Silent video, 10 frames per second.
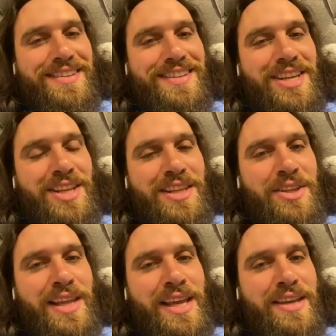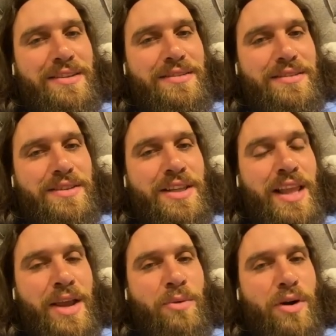You like
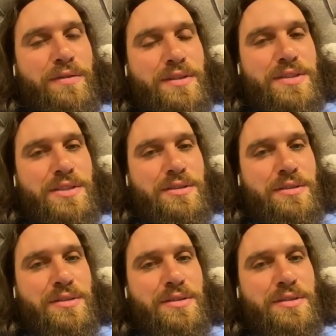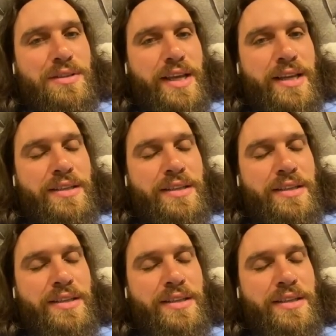waffles though, yeah?